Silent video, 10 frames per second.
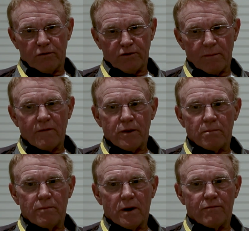some of
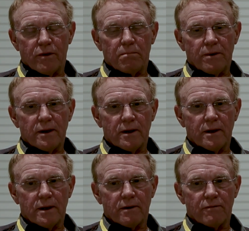the
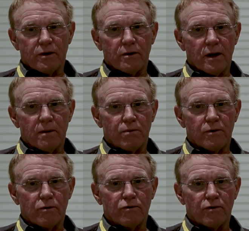big video game
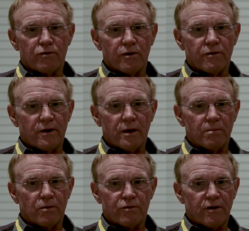producers and
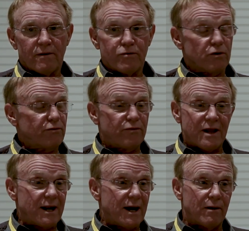developers have just
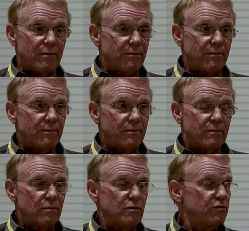flat out
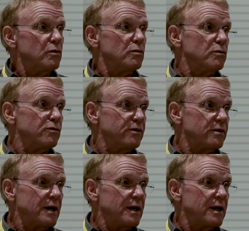refused